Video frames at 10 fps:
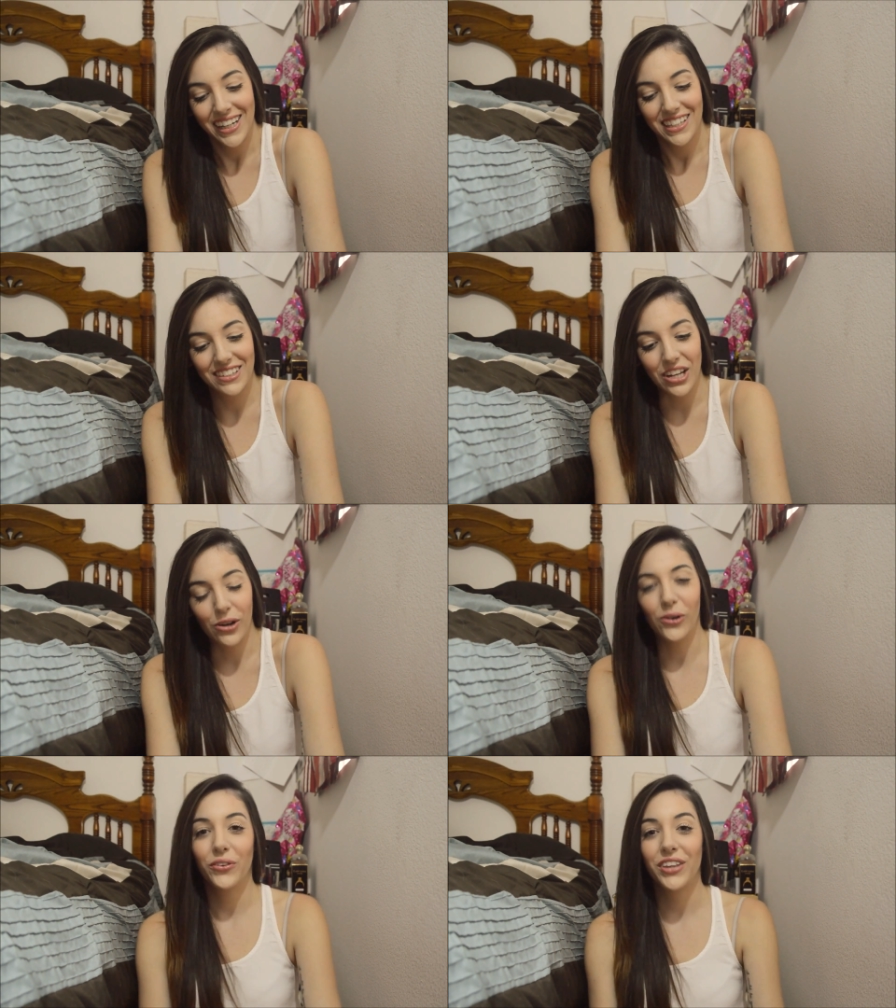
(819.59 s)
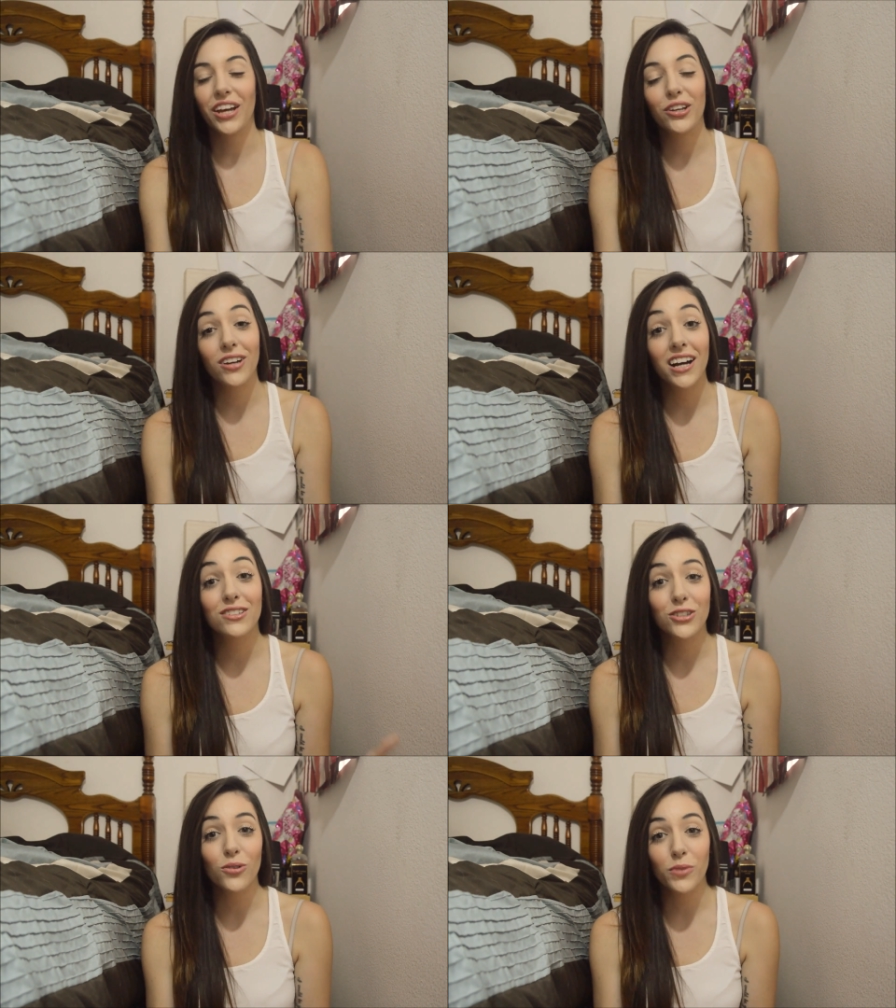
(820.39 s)
So thank you guys
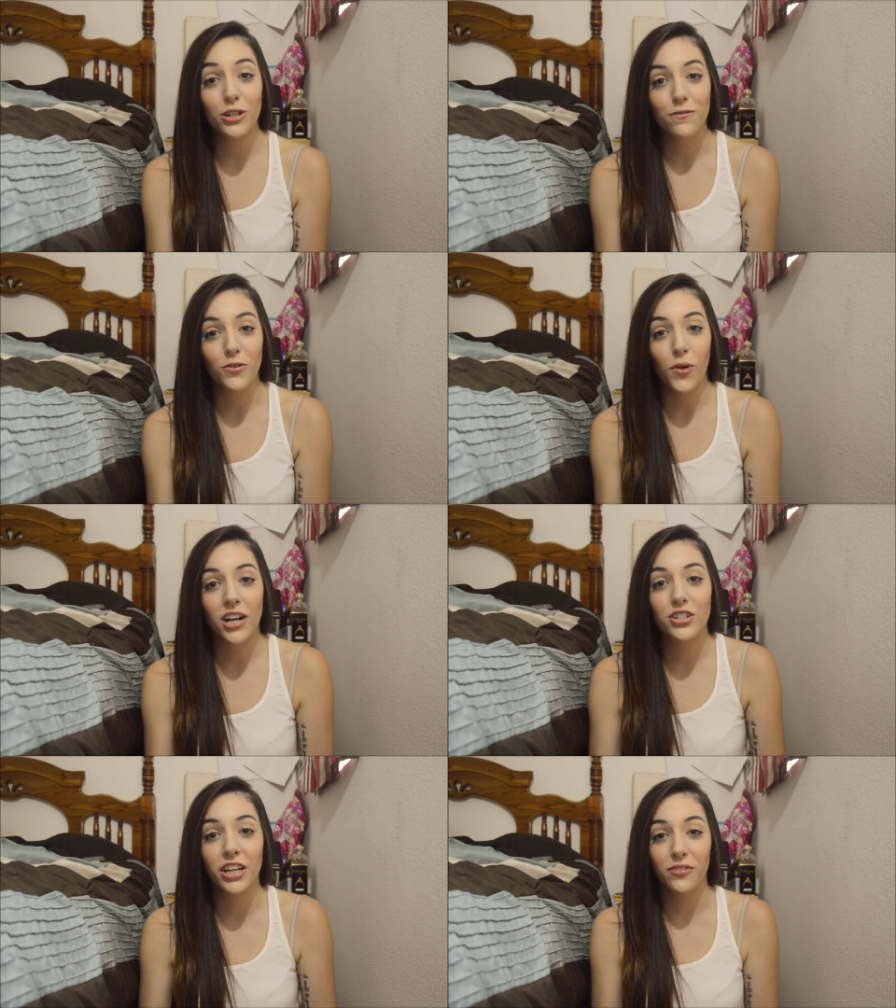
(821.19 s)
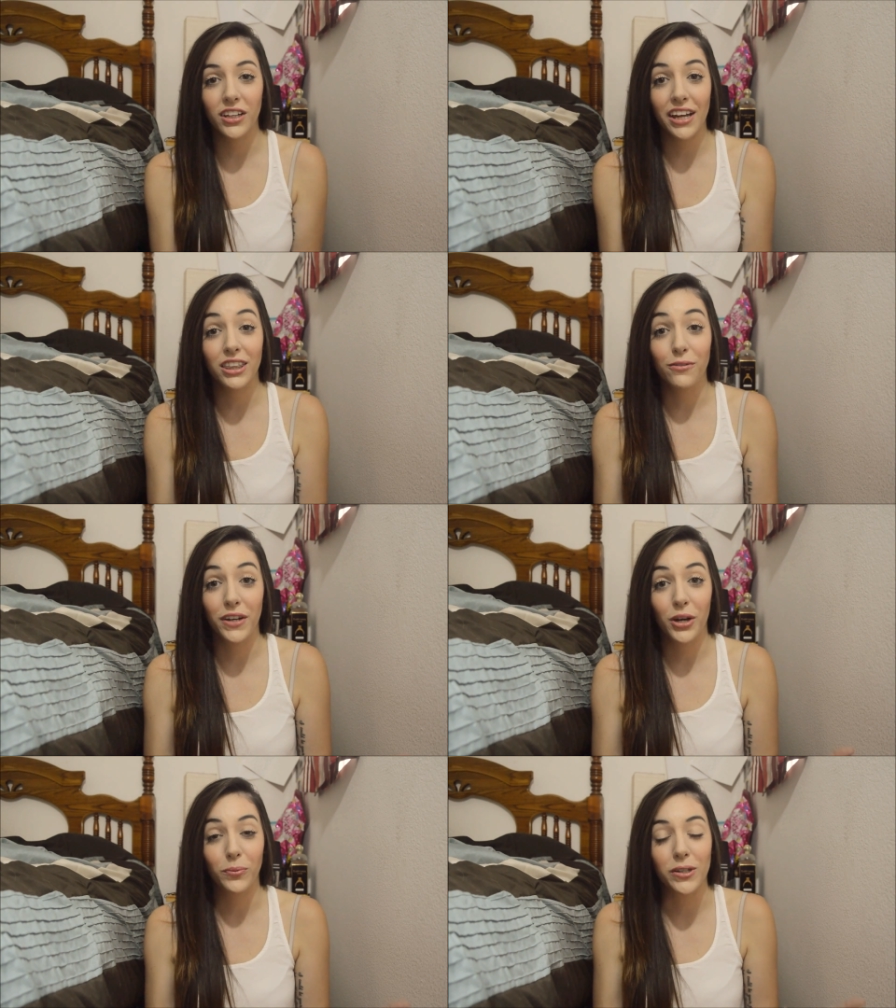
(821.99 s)
so much for watching. If you liked the
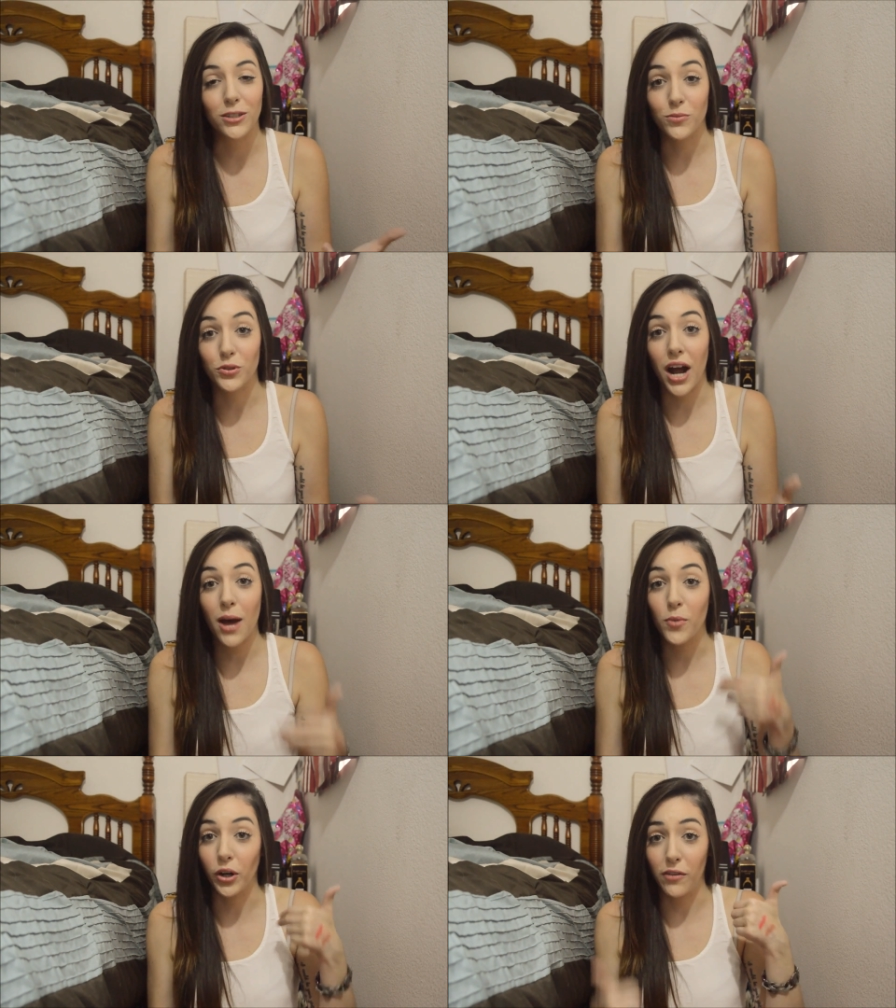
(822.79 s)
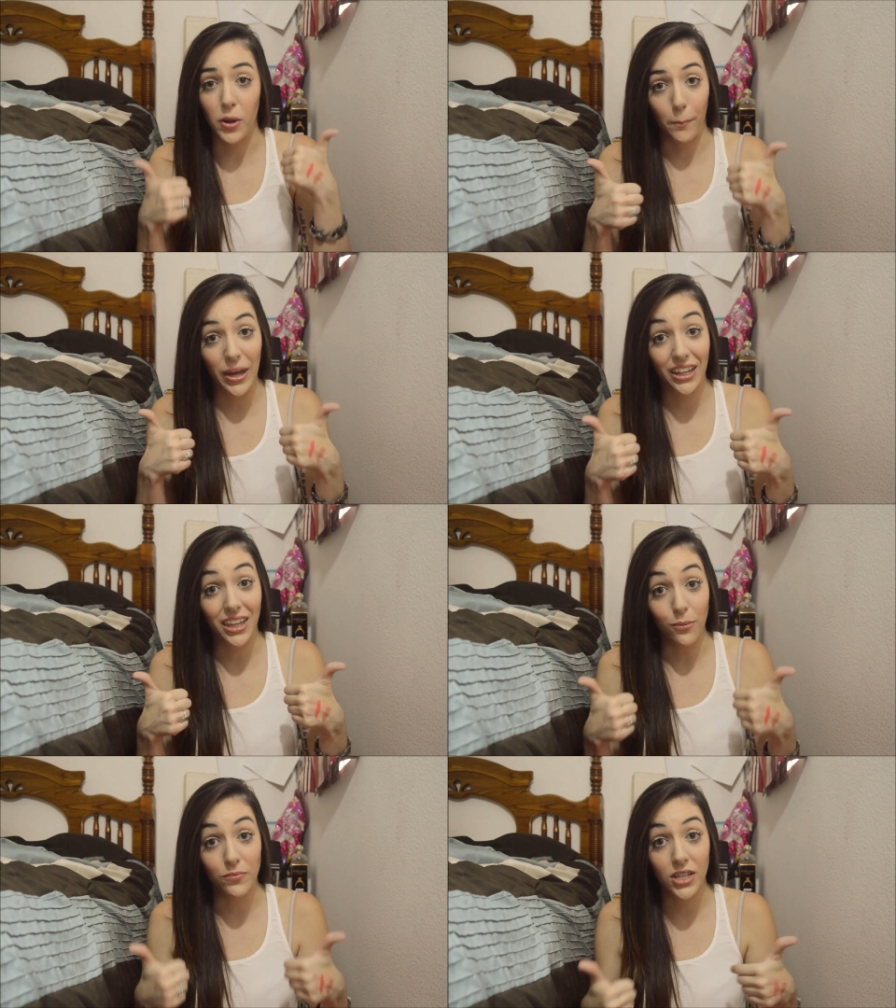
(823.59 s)
video, please subscribe or give it a big
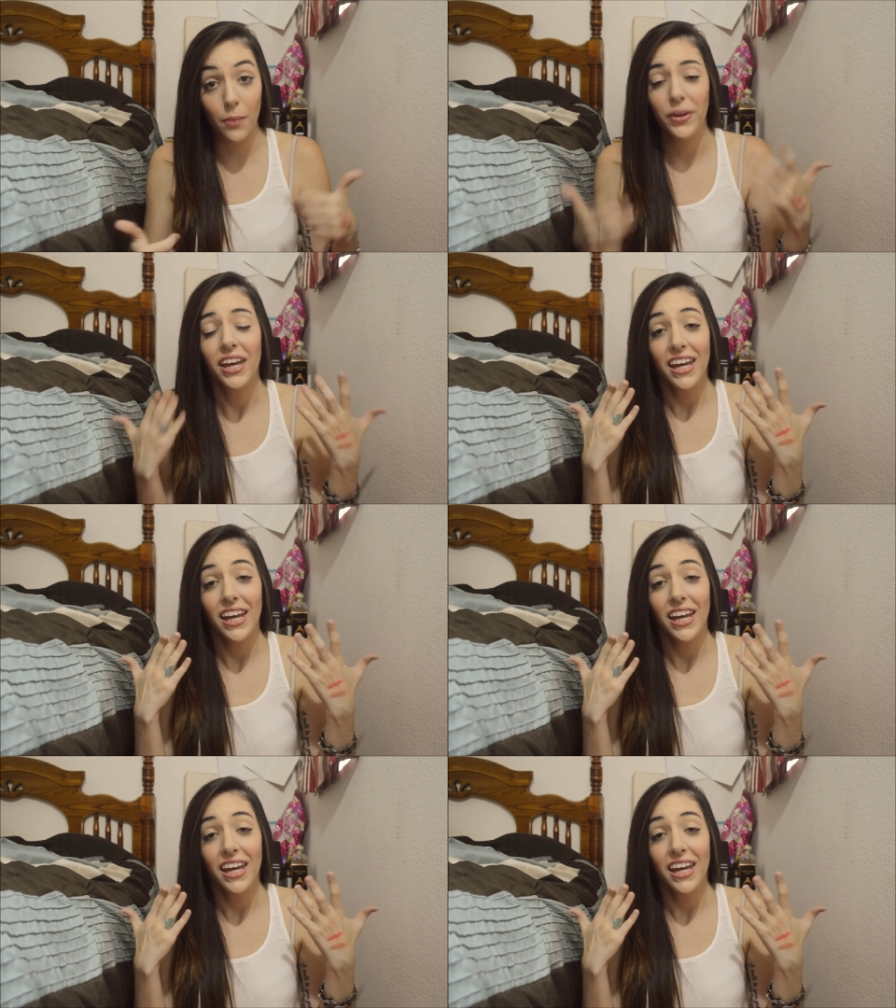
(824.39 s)
thumbs up.